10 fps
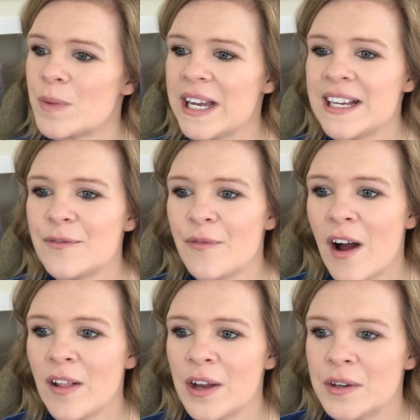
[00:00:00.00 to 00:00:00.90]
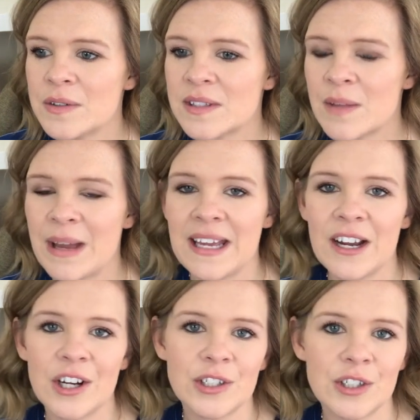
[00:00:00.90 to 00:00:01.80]
But it follows the main
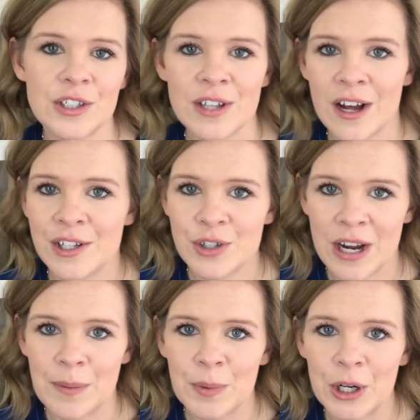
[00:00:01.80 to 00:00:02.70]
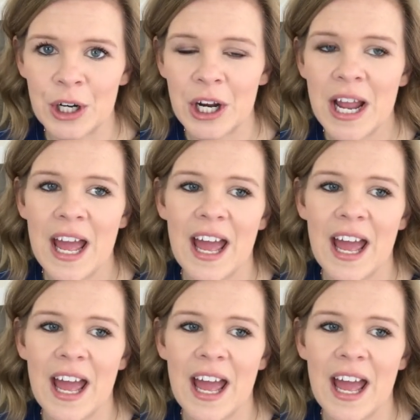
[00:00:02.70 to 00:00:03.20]
character, Don Draper,